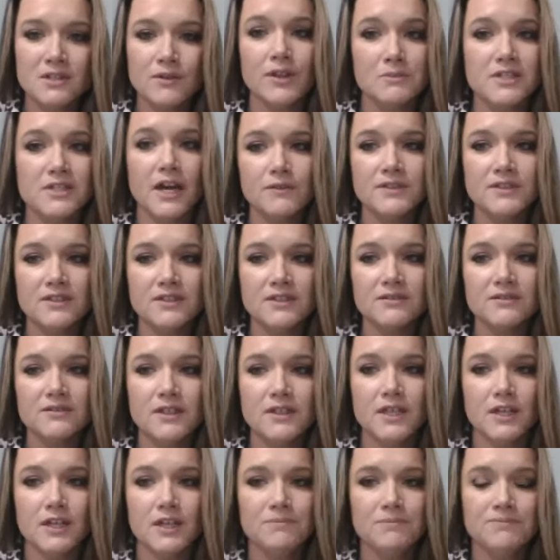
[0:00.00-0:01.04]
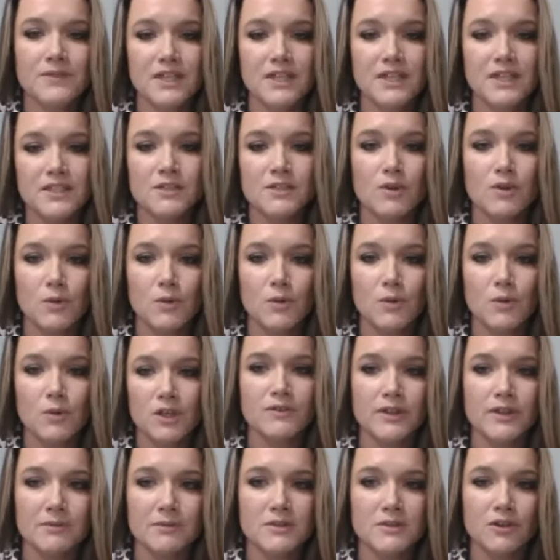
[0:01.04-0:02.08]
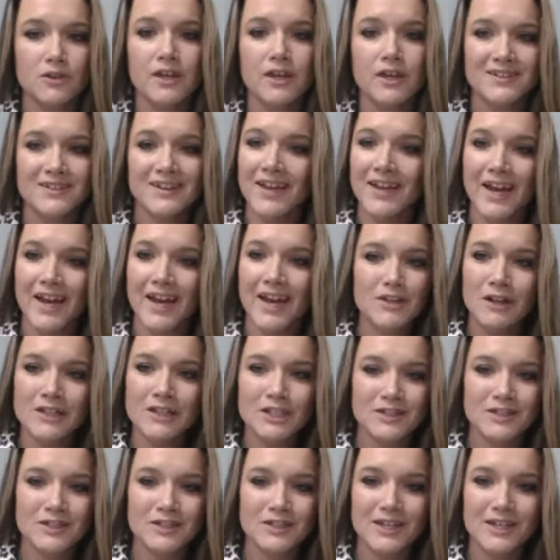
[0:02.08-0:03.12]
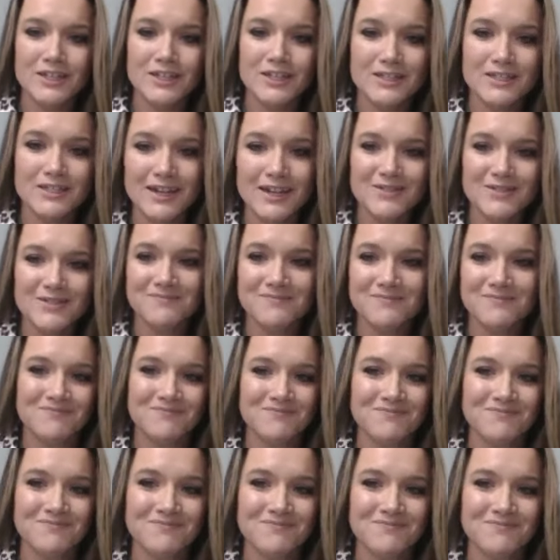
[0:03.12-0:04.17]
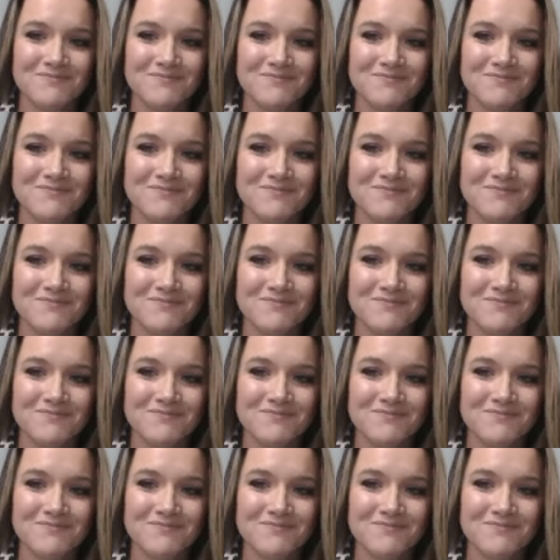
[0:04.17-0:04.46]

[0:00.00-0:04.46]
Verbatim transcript: you know, this is what works for them. They can they have the knowledge. They just got to do it.